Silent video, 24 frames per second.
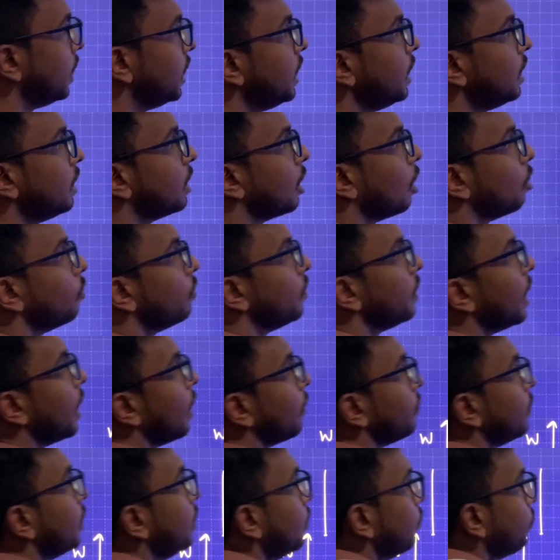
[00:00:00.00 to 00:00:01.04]
d, now we
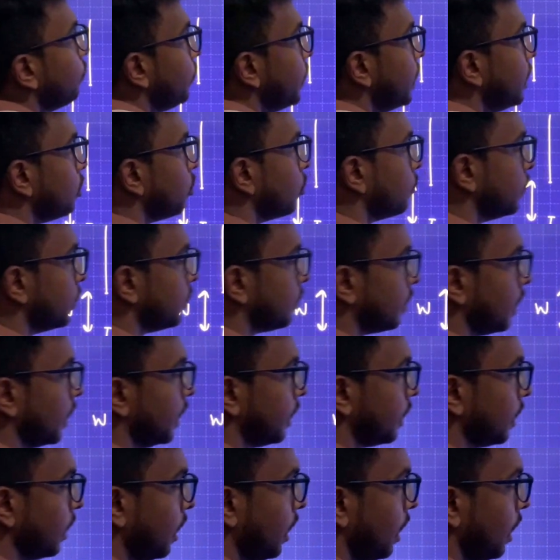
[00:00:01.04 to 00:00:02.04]
have the width of the slit.